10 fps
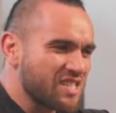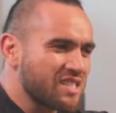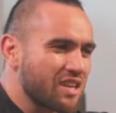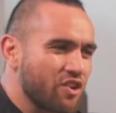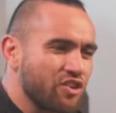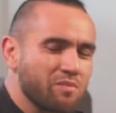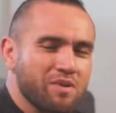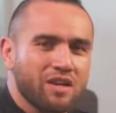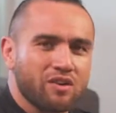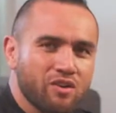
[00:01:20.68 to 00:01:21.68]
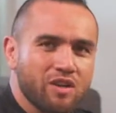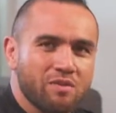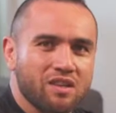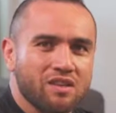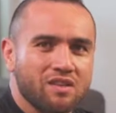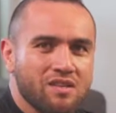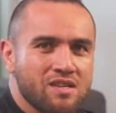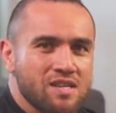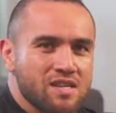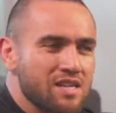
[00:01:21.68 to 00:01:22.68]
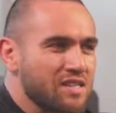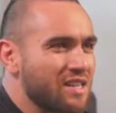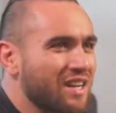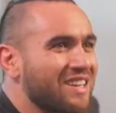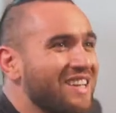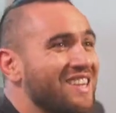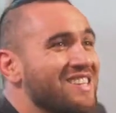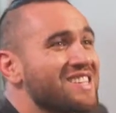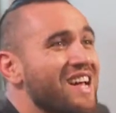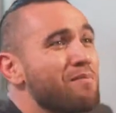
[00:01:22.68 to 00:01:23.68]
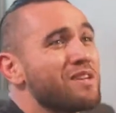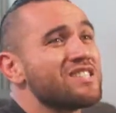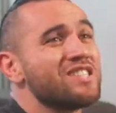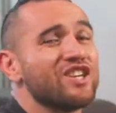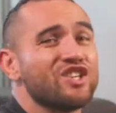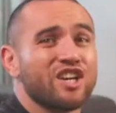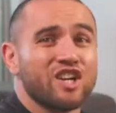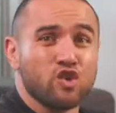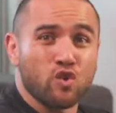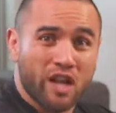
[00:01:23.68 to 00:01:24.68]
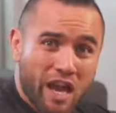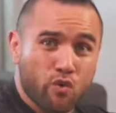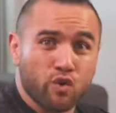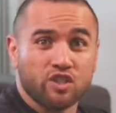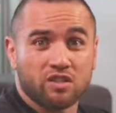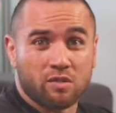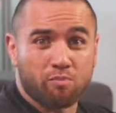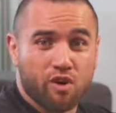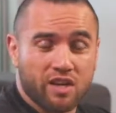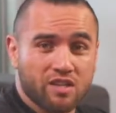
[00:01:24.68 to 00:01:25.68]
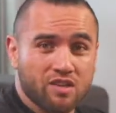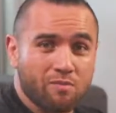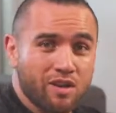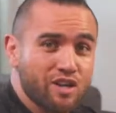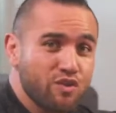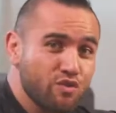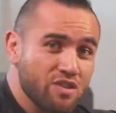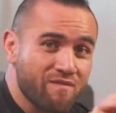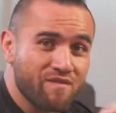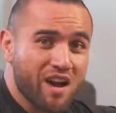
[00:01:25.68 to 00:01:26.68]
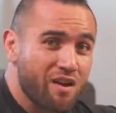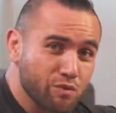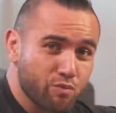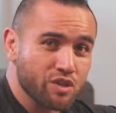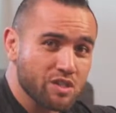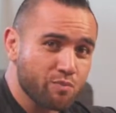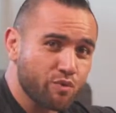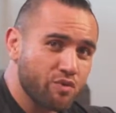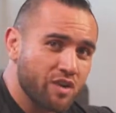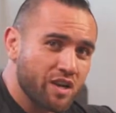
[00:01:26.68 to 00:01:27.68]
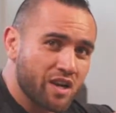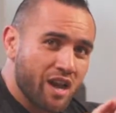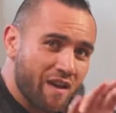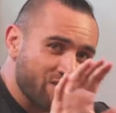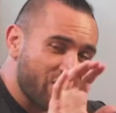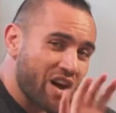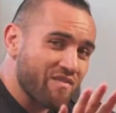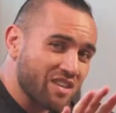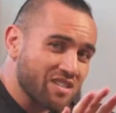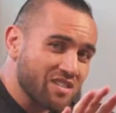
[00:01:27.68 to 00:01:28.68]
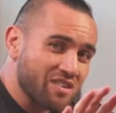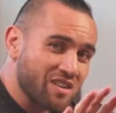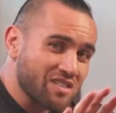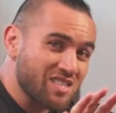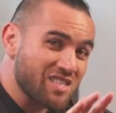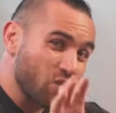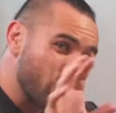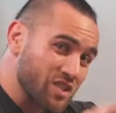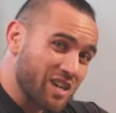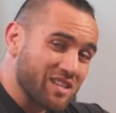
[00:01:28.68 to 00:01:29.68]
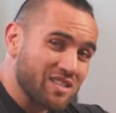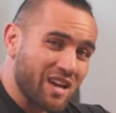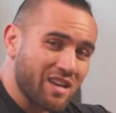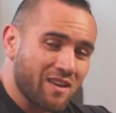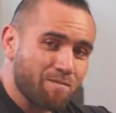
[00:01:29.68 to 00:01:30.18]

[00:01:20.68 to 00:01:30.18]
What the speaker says: is going to be a learning method exactly the same as teaching a new language to the body. So I'm going to use the vowel principle, and 5 exercises is all it's going to take.